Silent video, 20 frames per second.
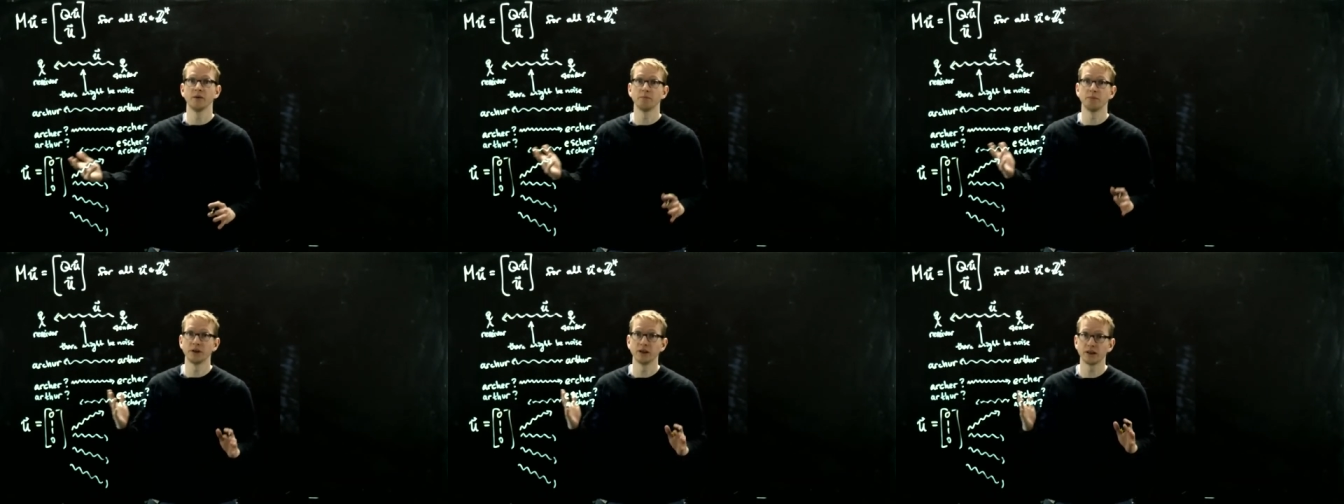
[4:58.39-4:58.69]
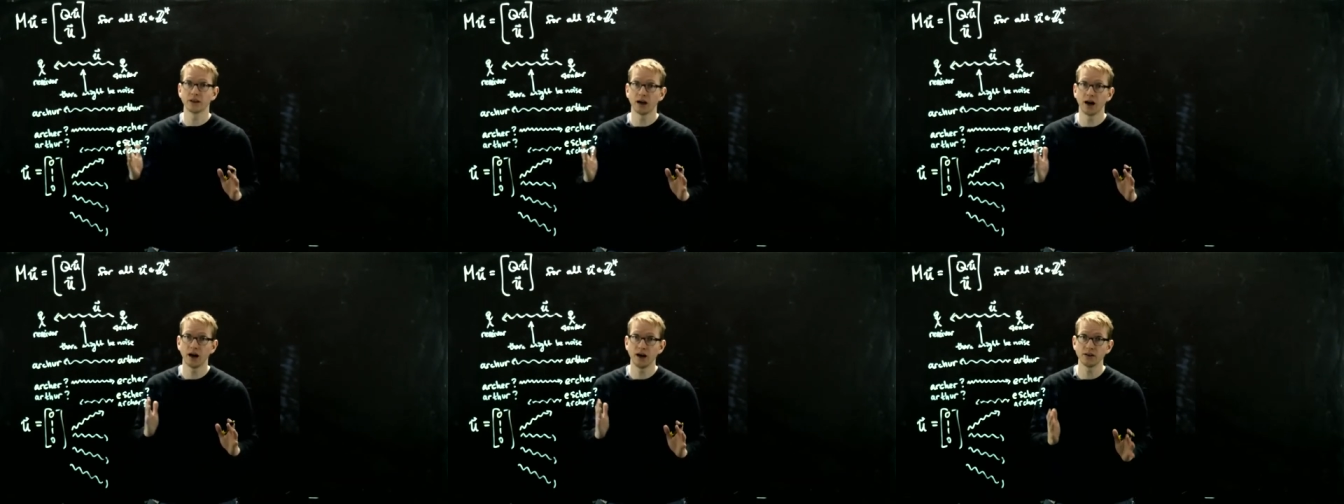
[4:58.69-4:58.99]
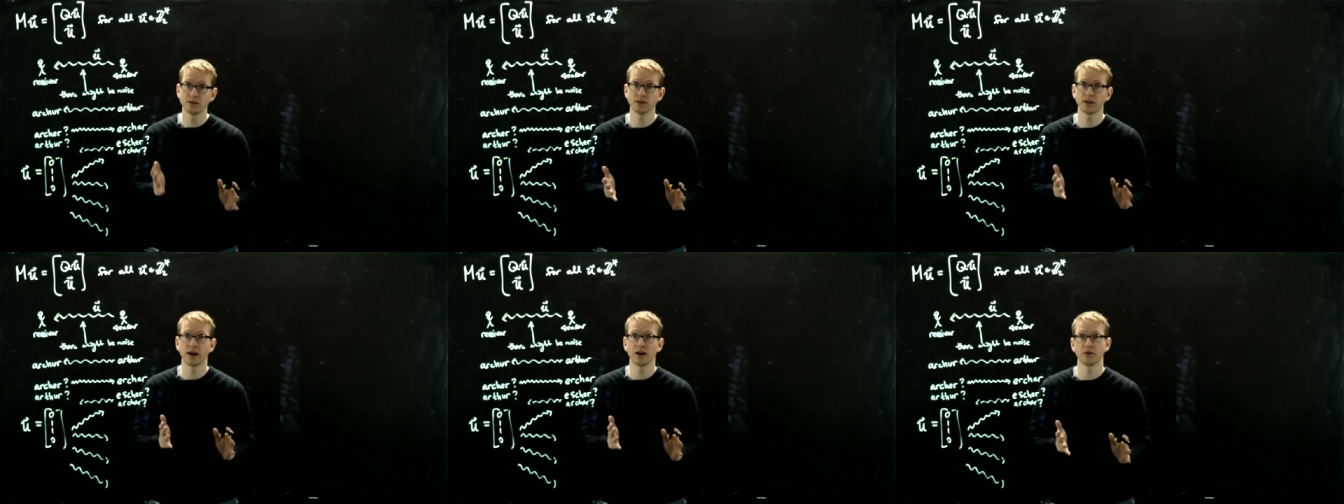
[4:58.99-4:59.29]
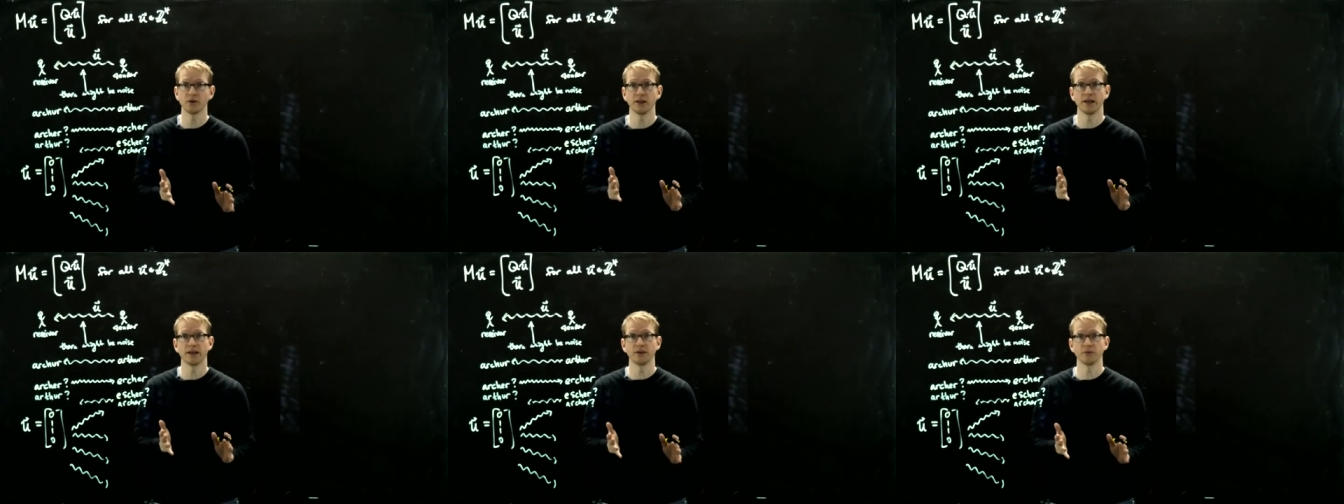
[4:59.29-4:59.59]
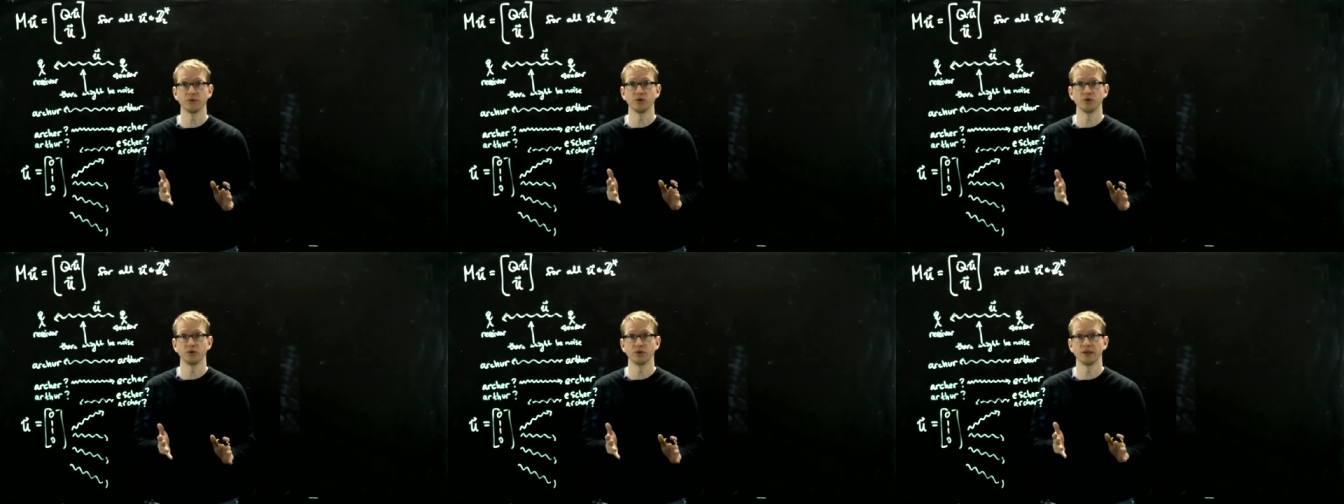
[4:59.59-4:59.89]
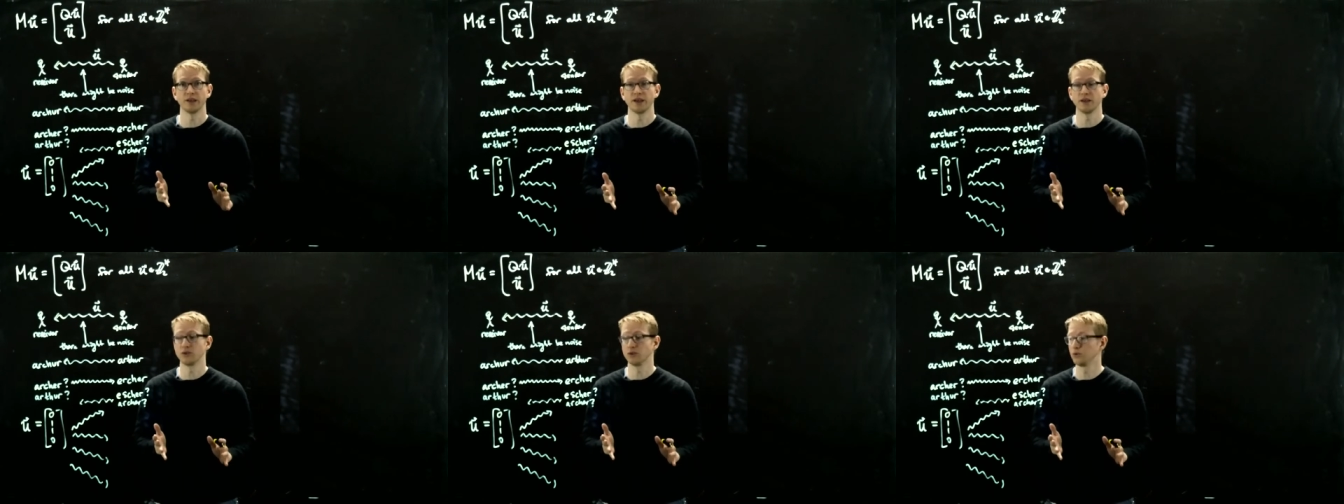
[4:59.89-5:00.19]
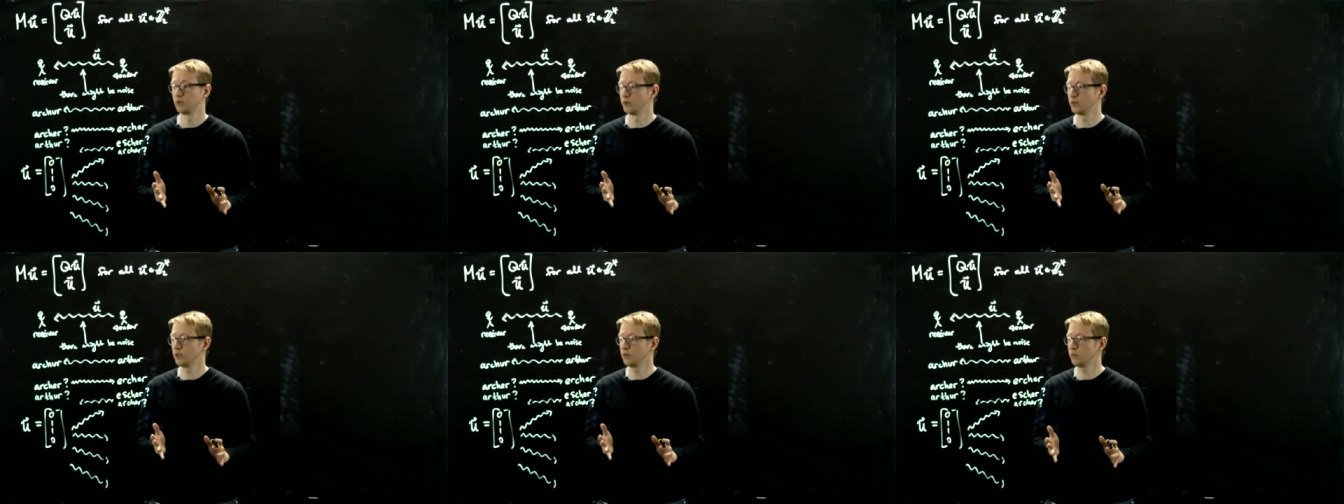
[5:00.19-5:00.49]
because our language only has
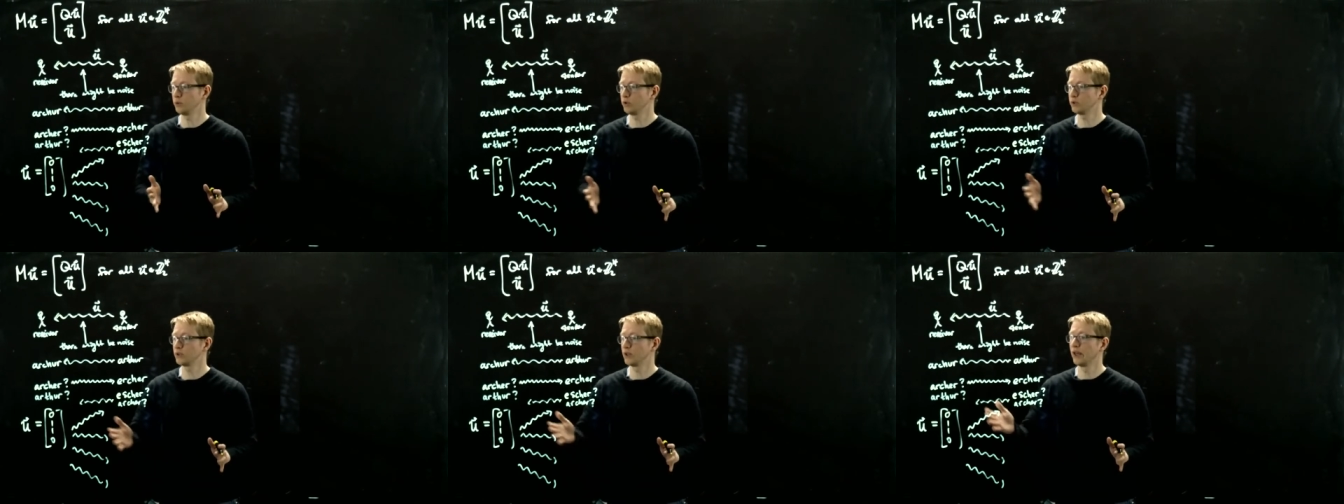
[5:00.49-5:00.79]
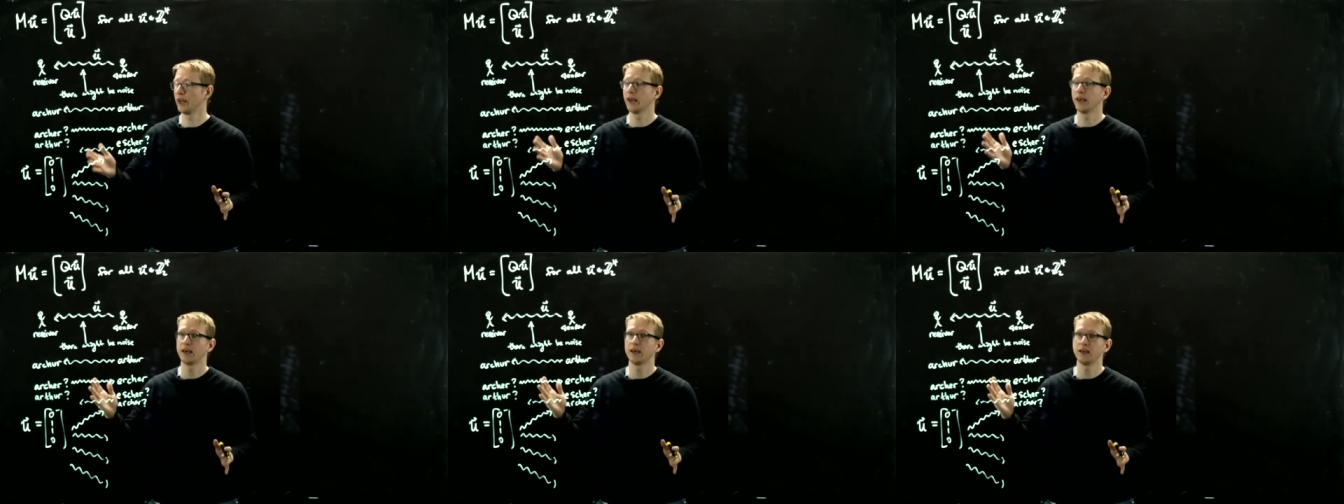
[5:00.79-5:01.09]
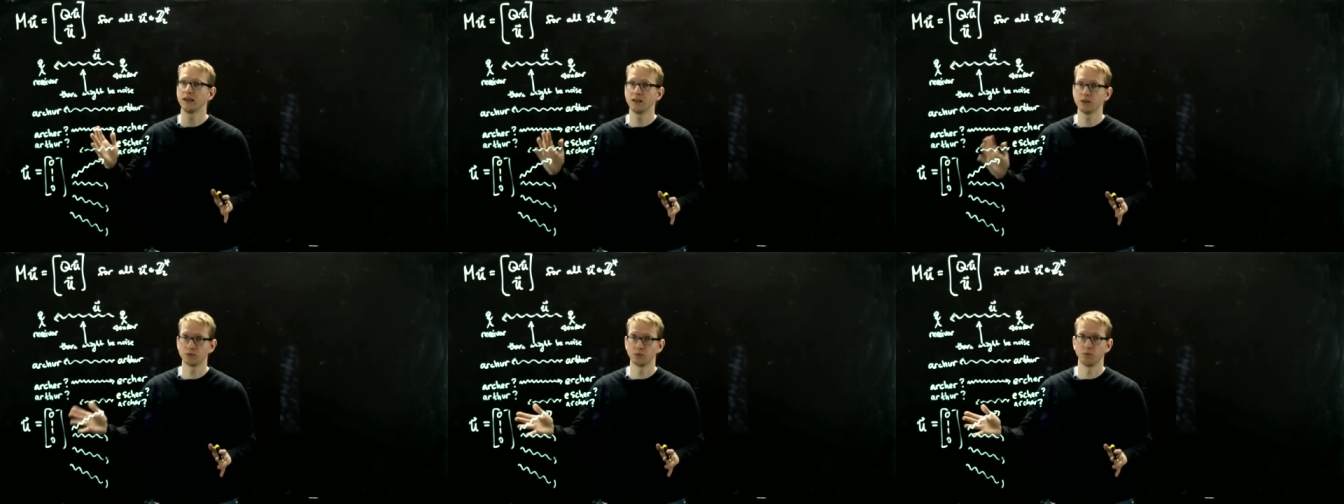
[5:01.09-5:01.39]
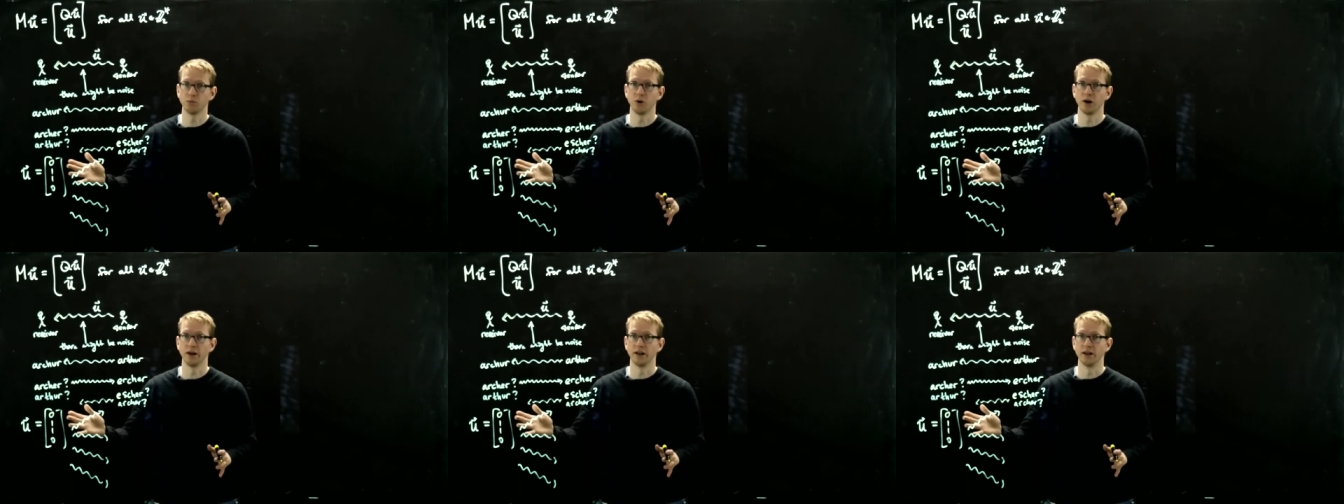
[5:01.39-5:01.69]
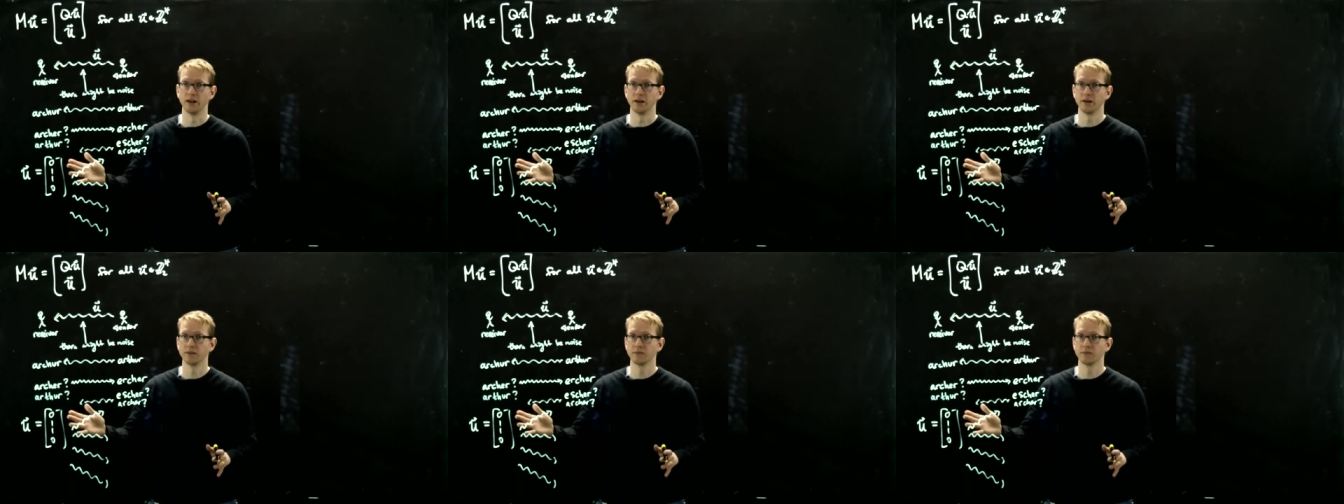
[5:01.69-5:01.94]
two symbols, is 1.